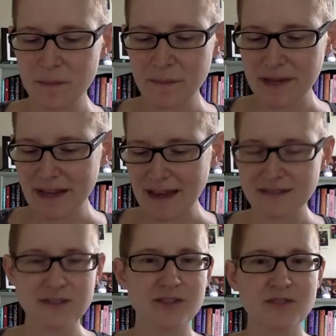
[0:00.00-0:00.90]
But yeah,
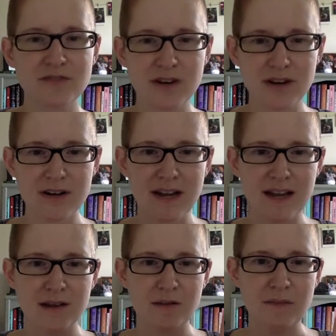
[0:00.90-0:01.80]
search for her
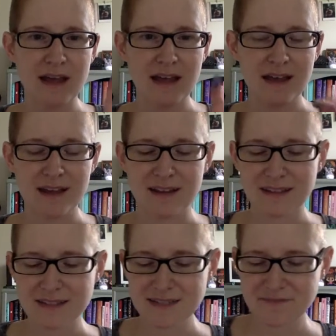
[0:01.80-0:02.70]
name
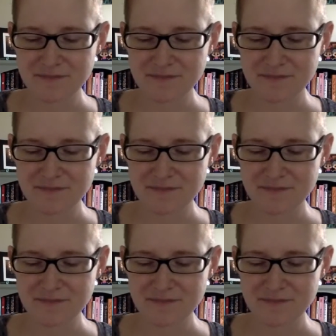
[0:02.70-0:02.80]
and